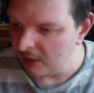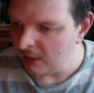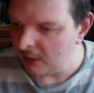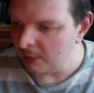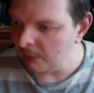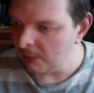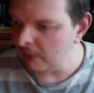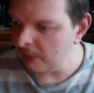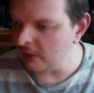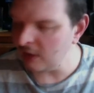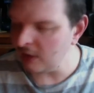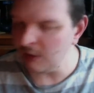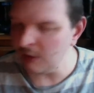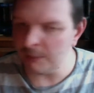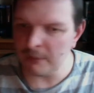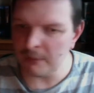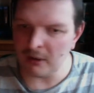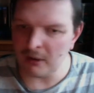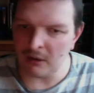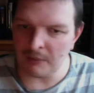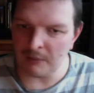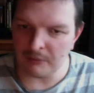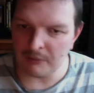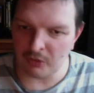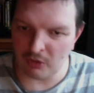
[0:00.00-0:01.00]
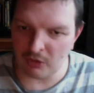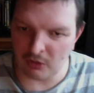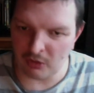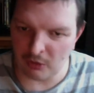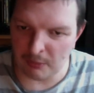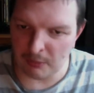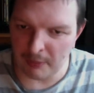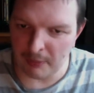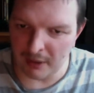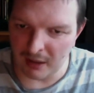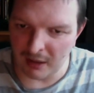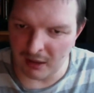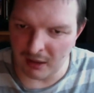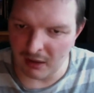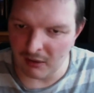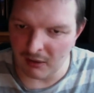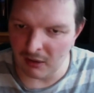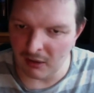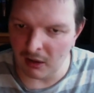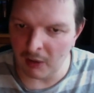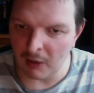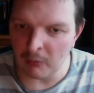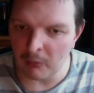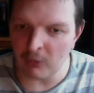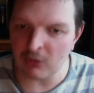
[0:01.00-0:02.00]
I'm just a bit.
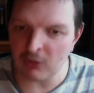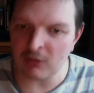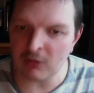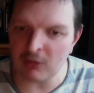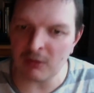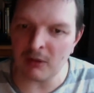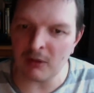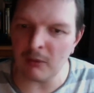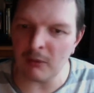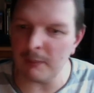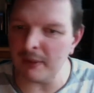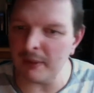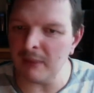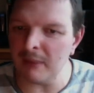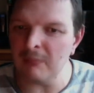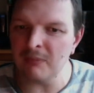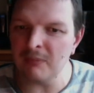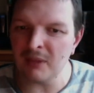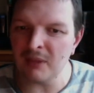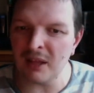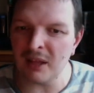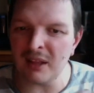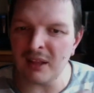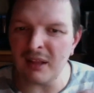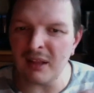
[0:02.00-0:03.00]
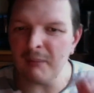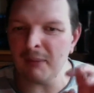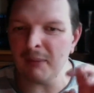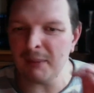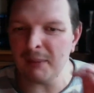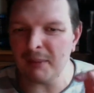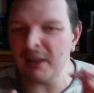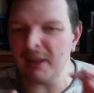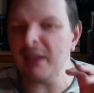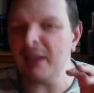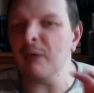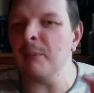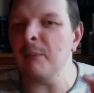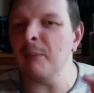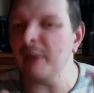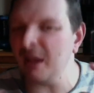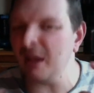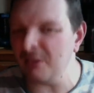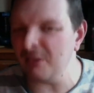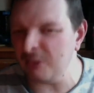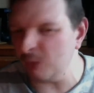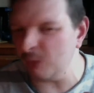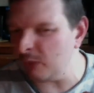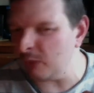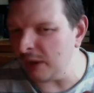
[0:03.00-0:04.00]
I was a little bit, maybe a little bit
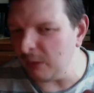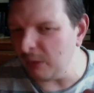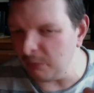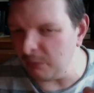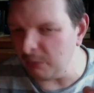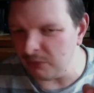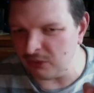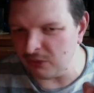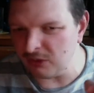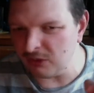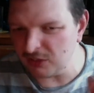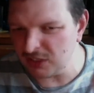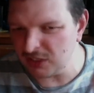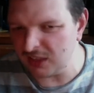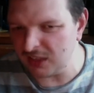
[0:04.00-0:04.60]
underwhelmed, shall I